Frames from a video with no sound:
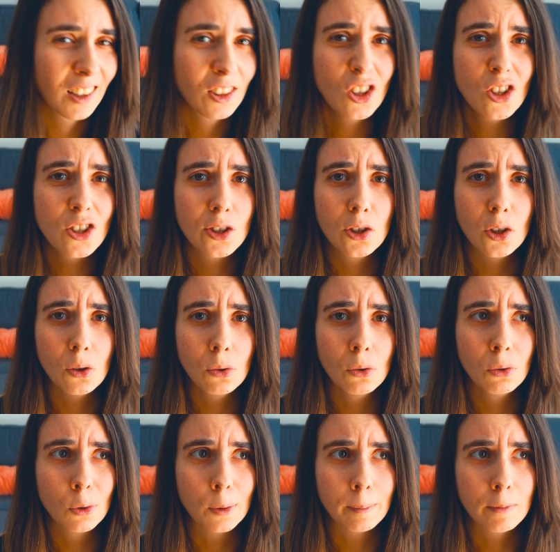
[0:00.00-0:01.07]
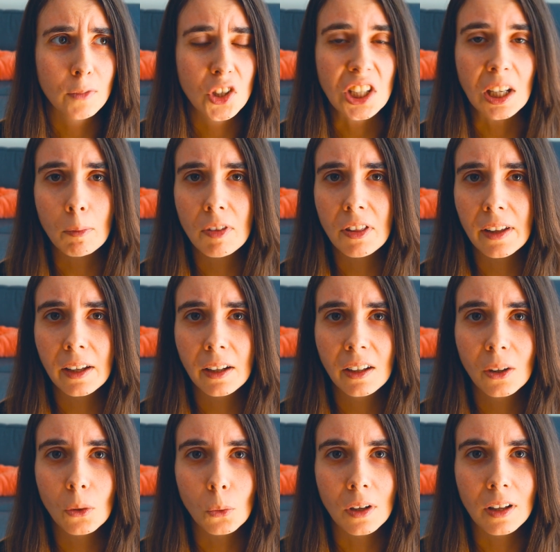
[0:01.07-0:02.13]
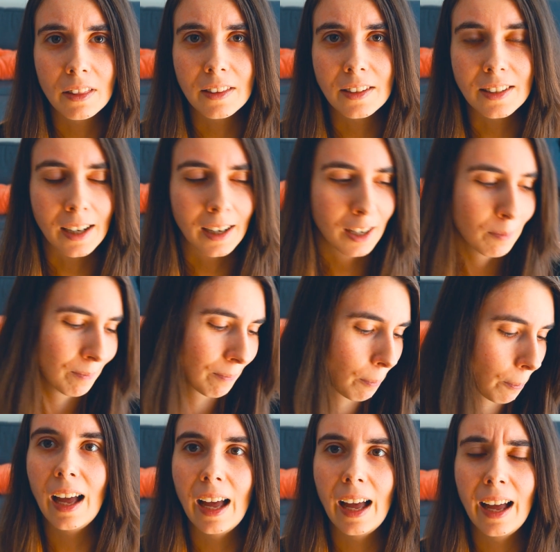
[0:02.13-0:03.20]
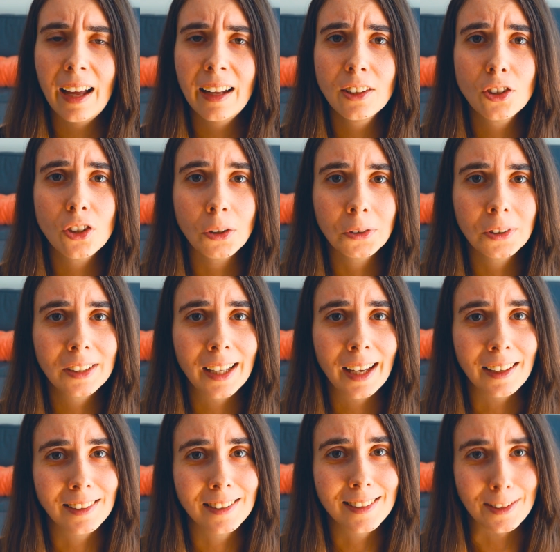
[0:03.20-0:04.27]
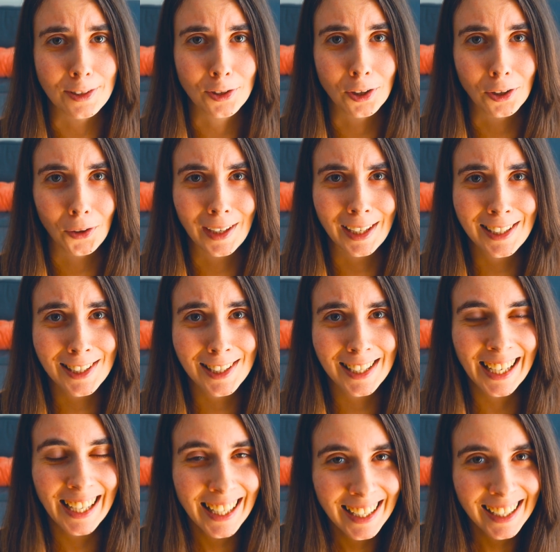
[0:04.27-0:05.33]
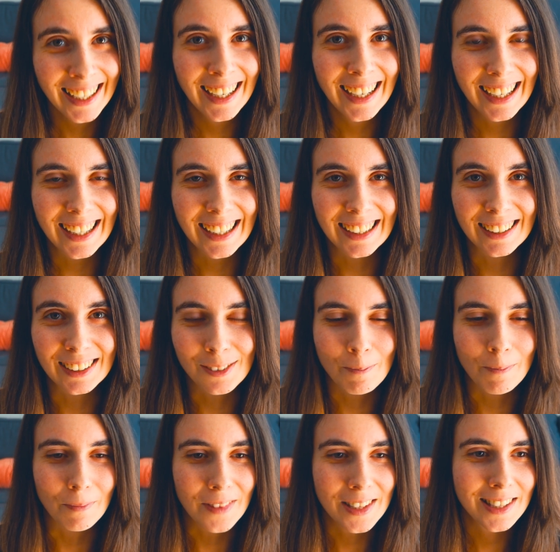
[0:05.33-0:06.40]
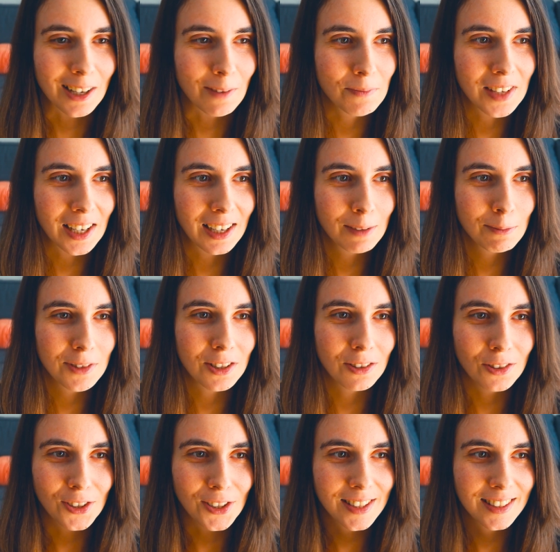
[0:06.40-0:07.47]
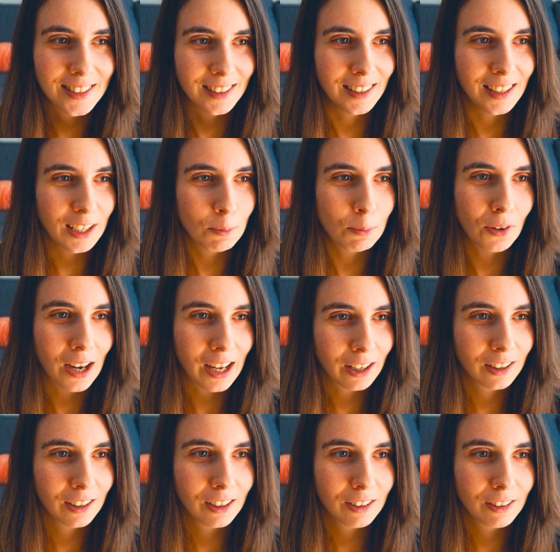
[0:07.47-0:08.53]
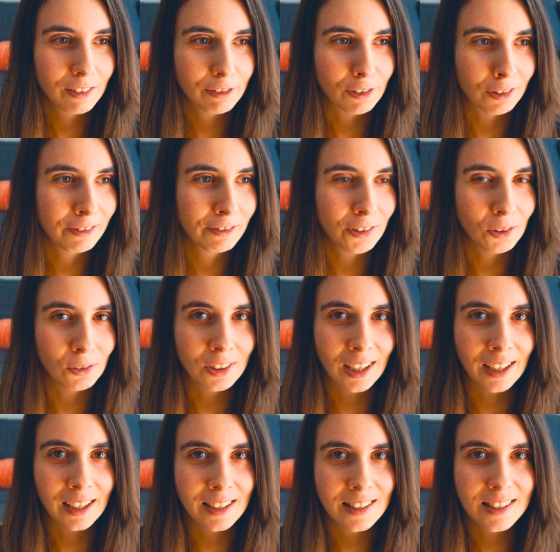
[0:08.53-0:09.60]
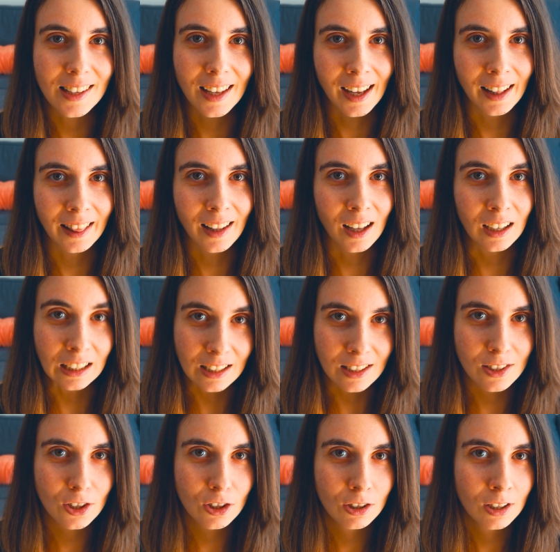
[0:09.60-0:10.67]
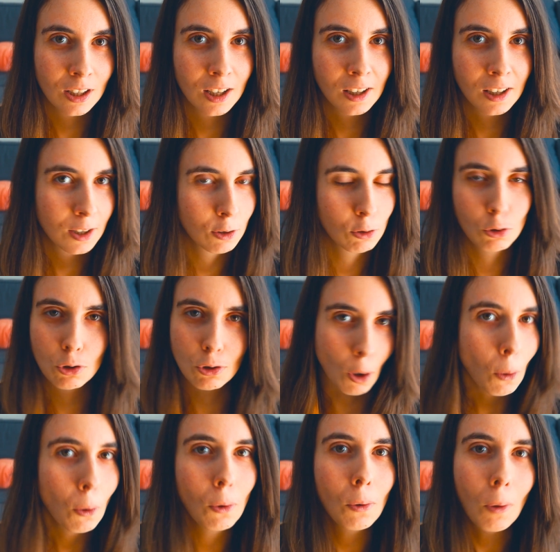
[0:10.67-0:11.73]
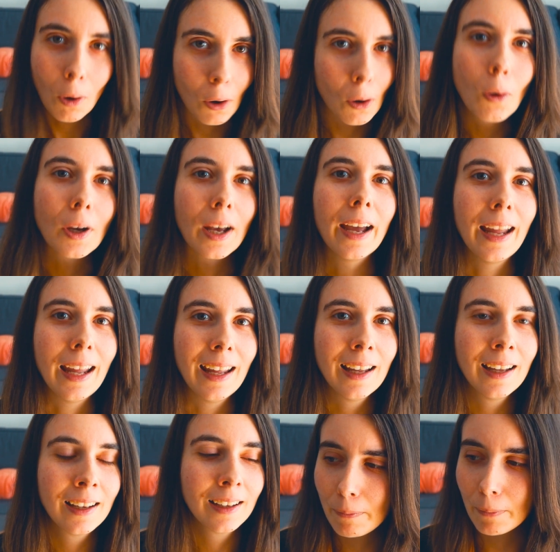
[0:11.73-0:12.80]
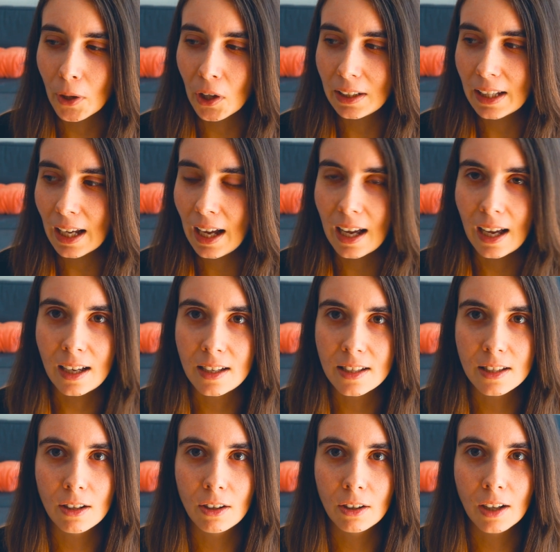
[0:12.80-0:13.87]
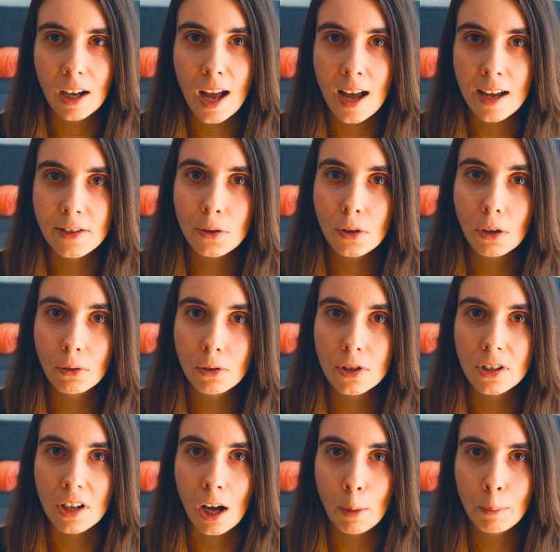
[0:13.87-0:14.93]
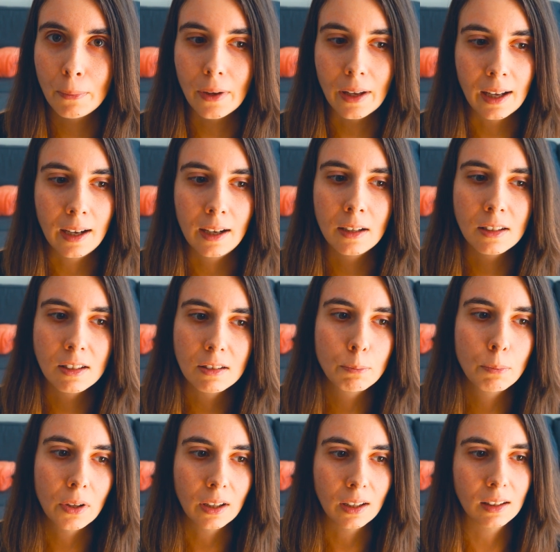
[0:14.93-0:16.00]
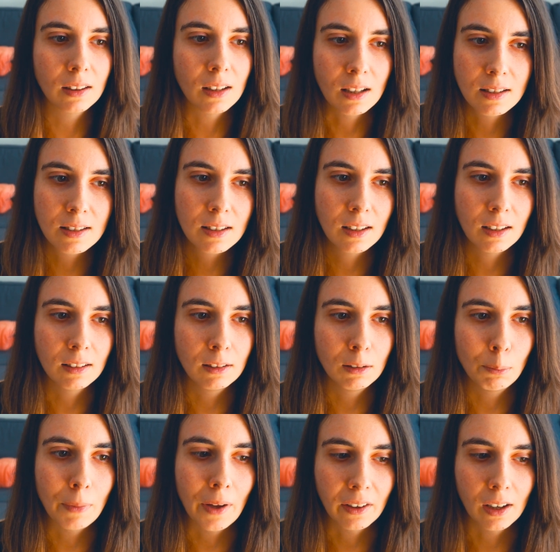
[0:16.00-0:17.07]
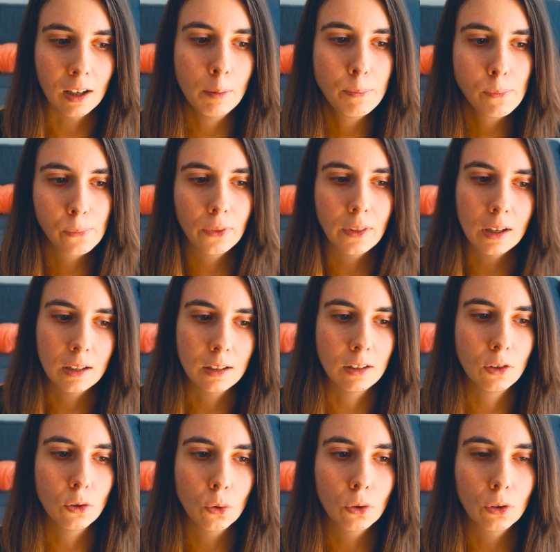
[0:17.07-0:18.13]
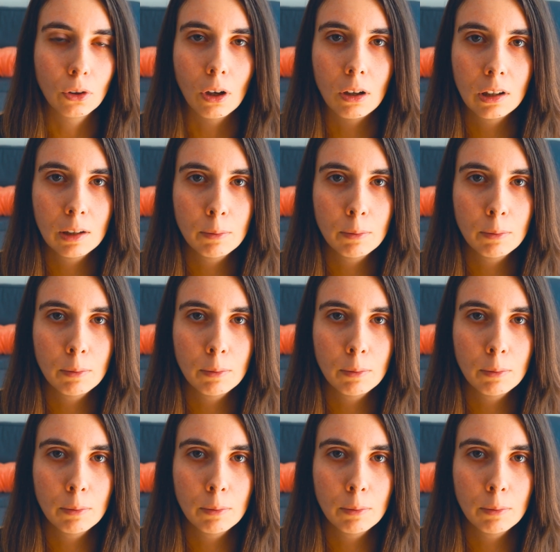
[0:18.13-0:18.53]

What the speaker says: Just do something with the time and don't get discouraged. Sometimes you just need a break for a few days, and that is so okay. But yeah, as long as you don't stop and pick that skill back up, then you're gonna